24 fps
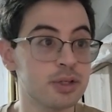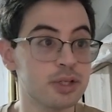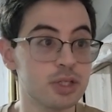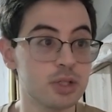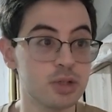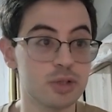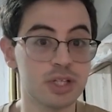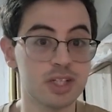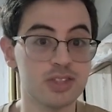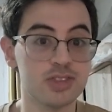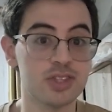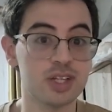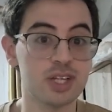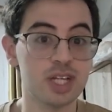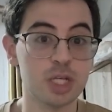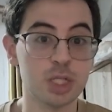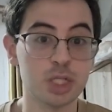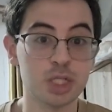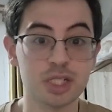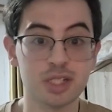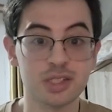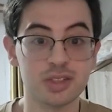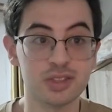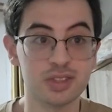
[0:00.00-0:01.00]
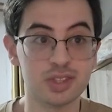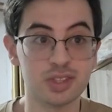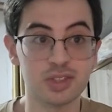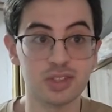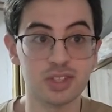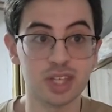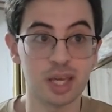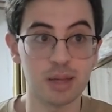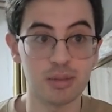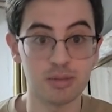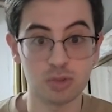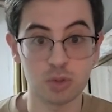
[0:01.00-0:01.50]
Your destination is the
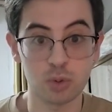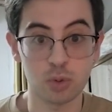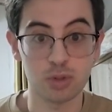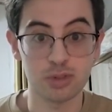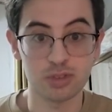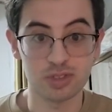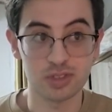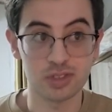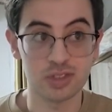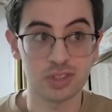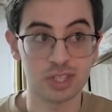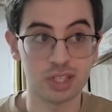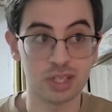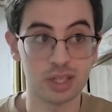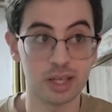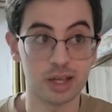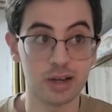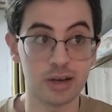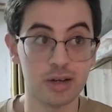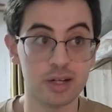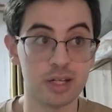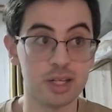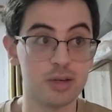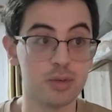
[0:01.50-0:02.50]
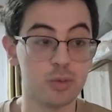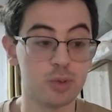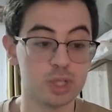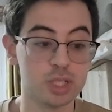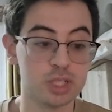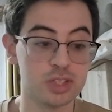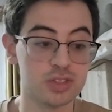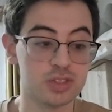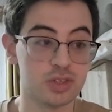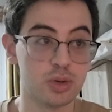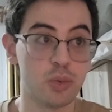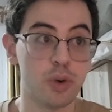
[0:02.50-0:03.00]
same, towards the singularity,
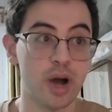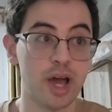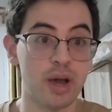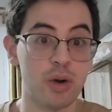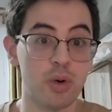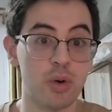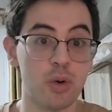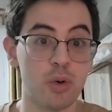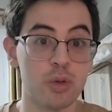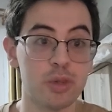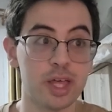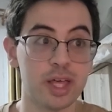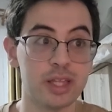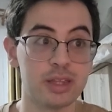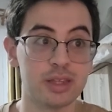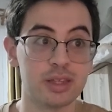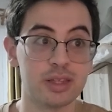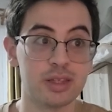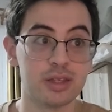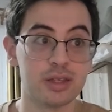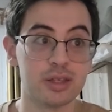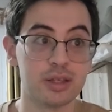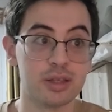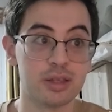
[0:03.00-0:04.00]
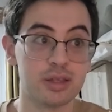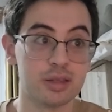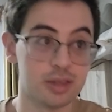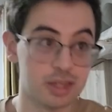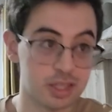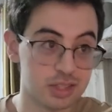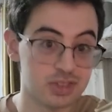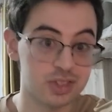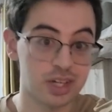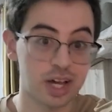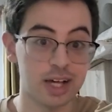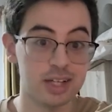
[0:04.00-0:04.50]
which is the white hole that
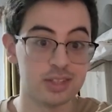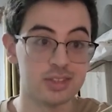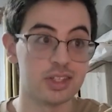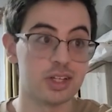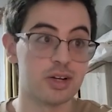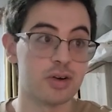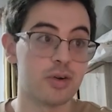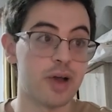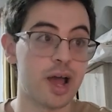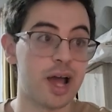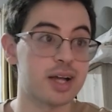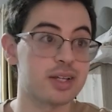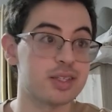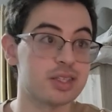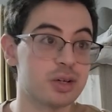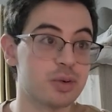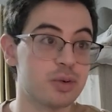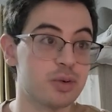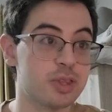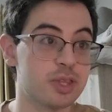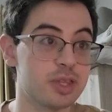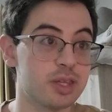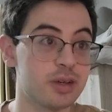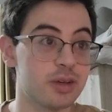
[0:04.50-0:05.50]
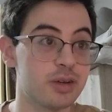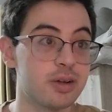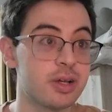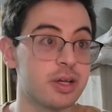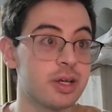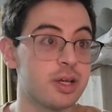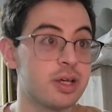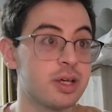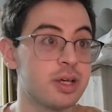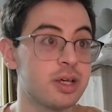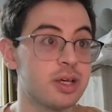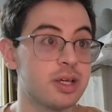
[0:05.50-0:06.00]
this guy is interacting with here.
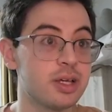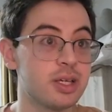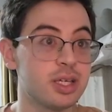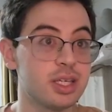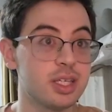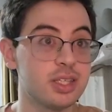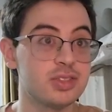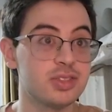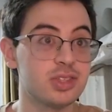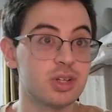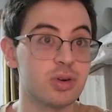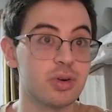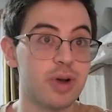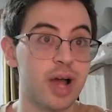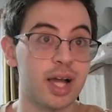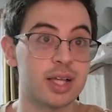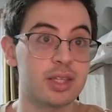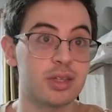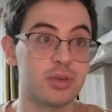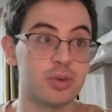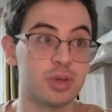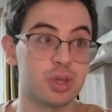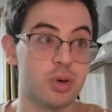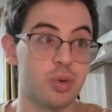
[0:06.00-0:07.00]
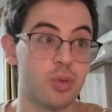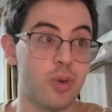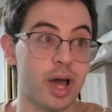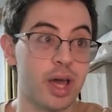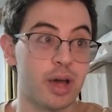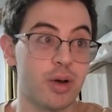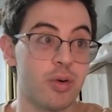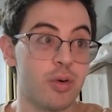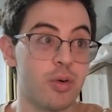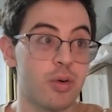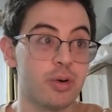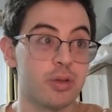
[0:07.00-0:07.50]
He's interacting with a
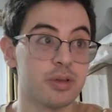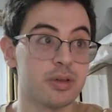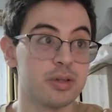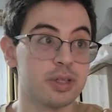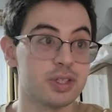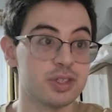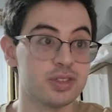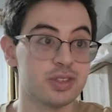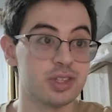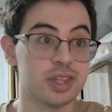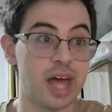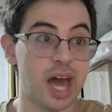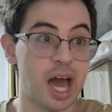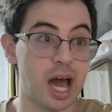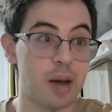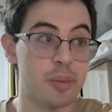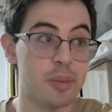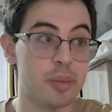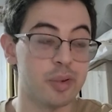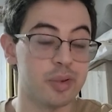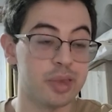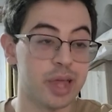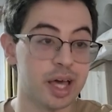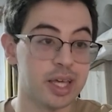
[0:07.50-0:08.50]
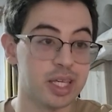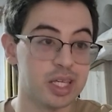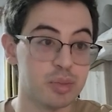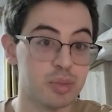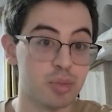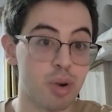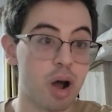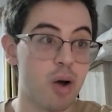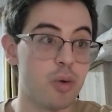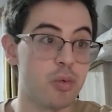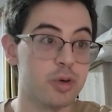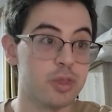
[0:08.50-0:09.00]
white hole. This is the apple that he
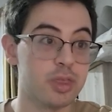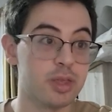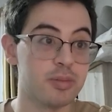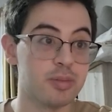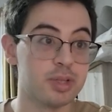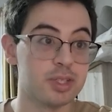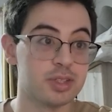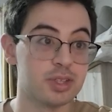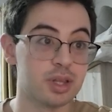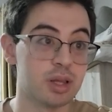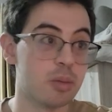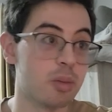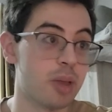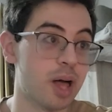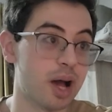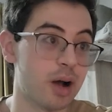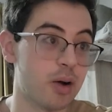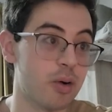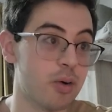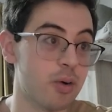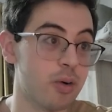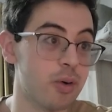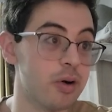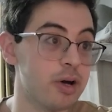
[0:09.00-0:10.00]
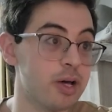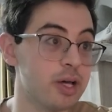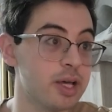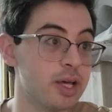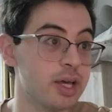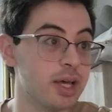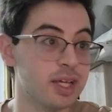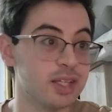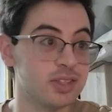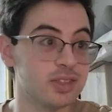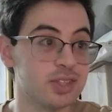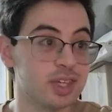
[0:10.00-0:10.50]
brought with him into the black hole.
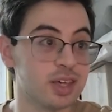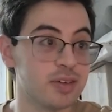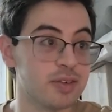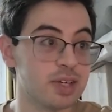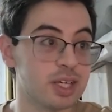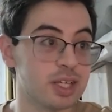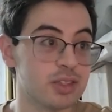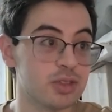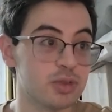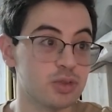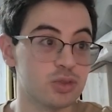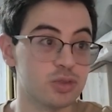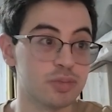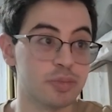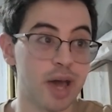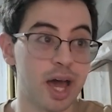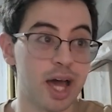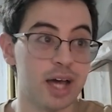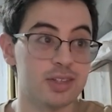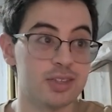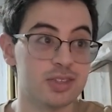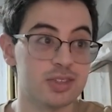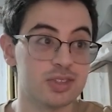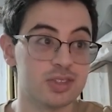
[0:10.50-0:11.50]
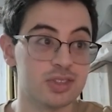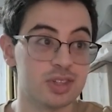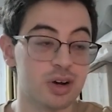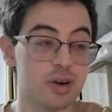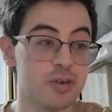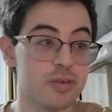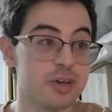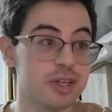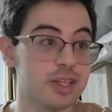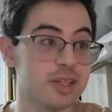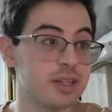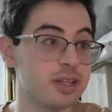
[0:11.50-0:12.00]
He's giving it to his past
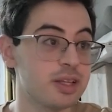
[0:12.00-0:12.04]
self.